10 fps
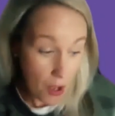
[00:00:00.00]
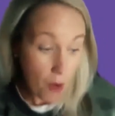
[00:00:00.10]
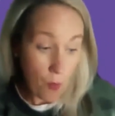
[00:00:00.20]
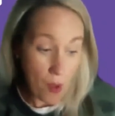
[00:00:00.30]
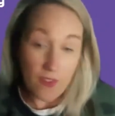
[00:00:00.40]

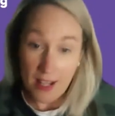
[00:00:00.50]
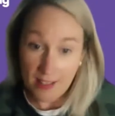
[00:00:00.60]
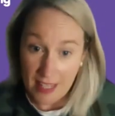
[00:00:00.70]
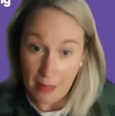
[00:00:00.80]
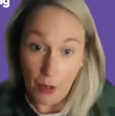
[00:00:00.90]
whether that's
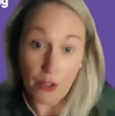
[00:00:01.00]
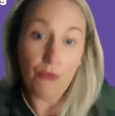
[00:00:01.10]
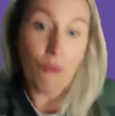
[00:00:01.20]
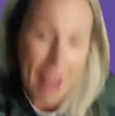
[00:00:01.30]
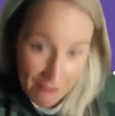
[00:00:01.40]
the amount of
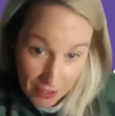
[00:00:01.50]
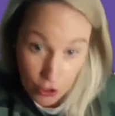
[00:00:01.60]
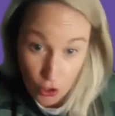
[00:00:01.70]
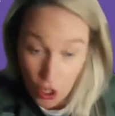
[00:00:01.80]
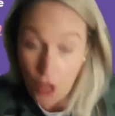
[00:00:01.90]

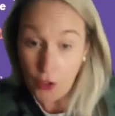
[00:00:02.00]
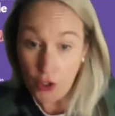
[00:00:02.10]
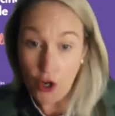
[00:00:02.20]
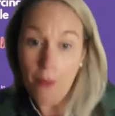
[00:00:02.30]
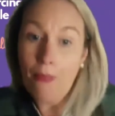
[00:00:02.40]
revenue that
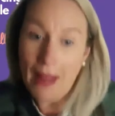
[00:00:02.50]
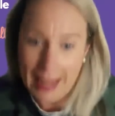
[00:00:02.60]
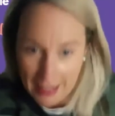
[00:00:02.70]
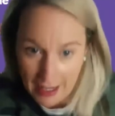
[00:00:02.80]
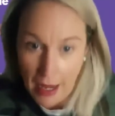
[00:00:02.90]
you are
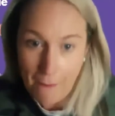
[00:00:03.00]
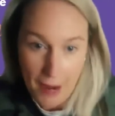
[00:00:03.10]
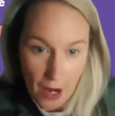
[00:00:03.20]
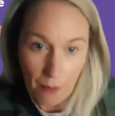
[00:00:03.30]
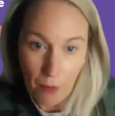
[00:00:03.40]
bringing in
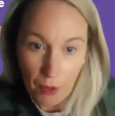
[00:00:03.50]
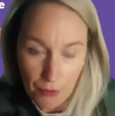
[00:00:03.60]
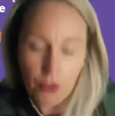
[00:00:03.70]
per month,